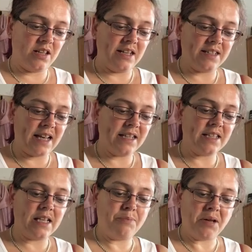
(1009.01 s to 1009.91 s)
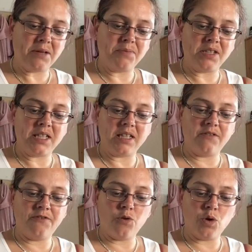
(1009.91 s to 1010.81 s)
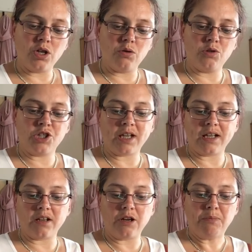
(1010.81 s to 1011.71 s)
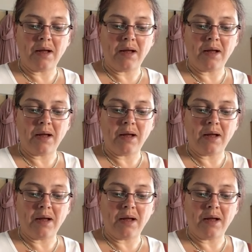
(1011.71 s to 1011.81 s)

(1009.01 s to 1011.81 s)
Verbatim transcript: intensely pigmented foil shadow